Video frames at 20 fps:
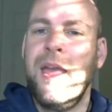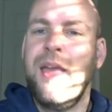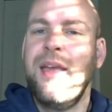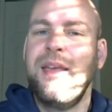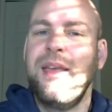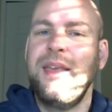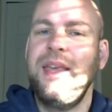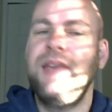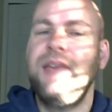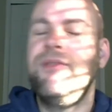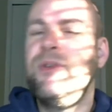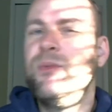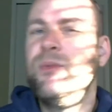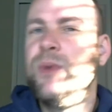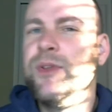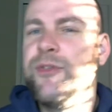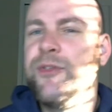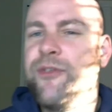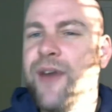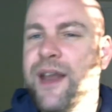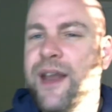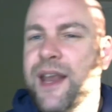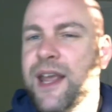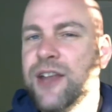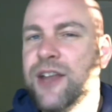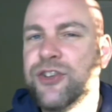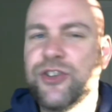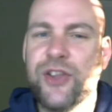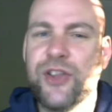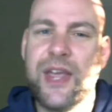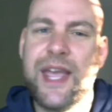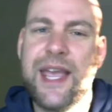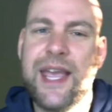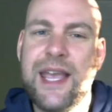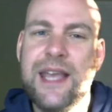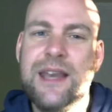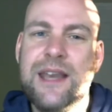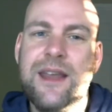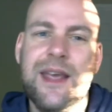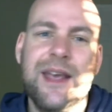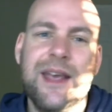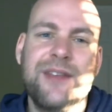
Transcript: even with financial aid,